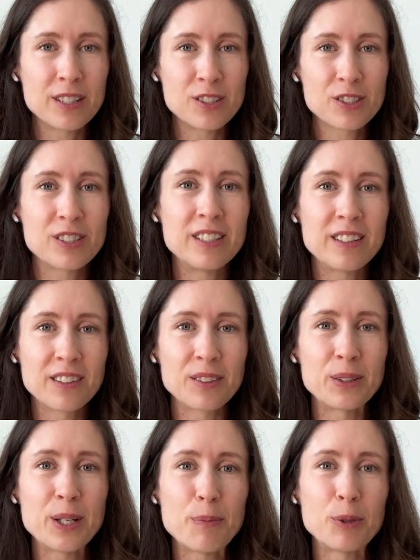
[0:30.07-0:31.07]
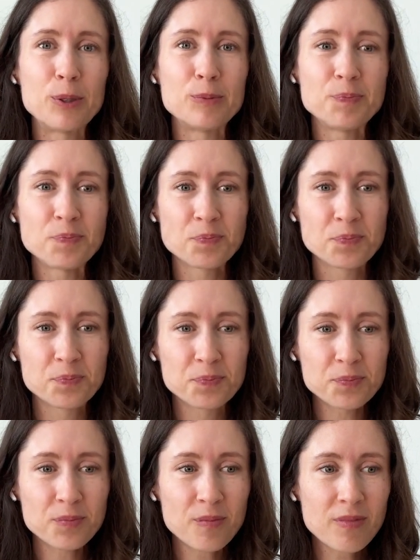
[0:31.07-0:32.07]
It just needed a label.
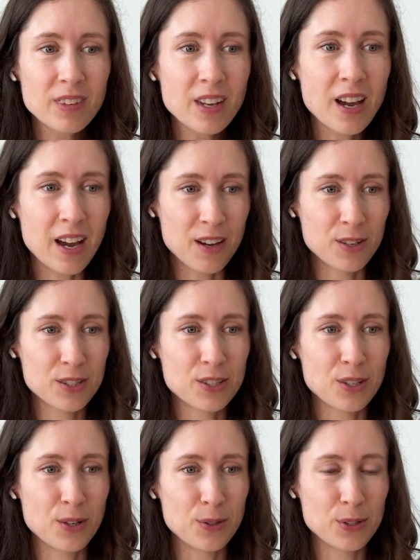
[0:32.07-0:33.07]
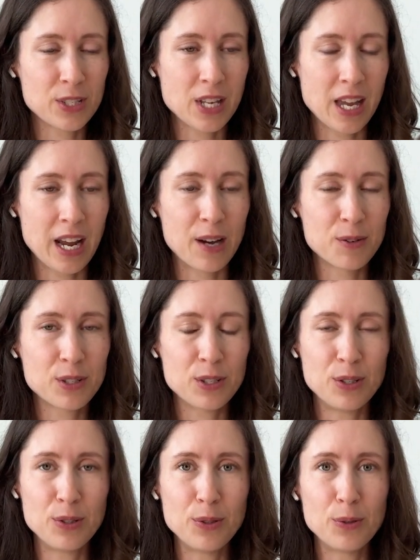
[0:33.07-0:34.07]
I also set out
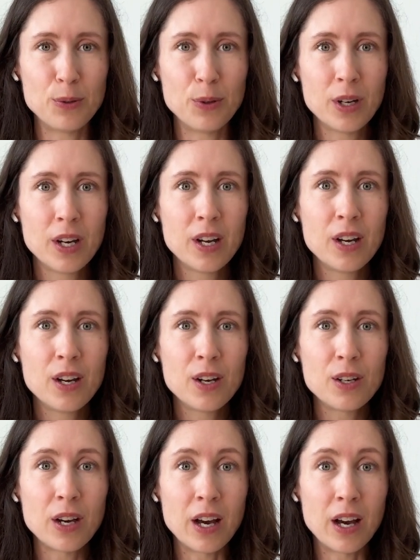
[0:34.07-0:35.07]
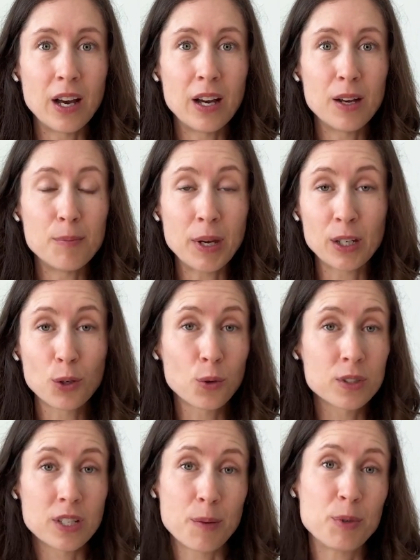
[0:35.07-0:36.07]
to make a
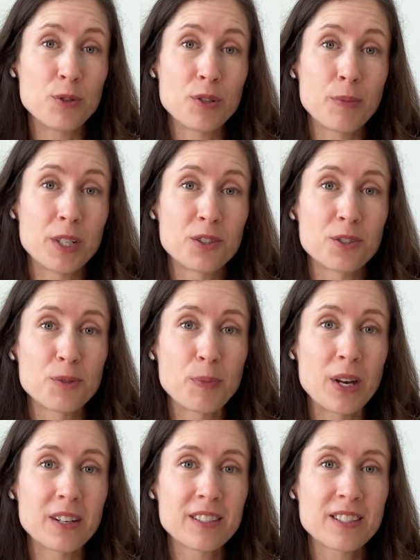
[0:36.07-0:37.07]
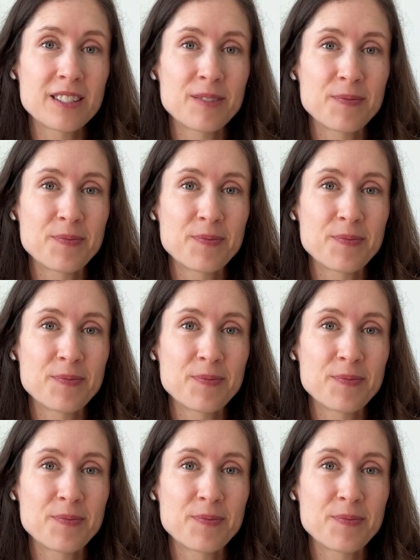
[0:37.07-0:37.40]
quilt top using my shirts blocks.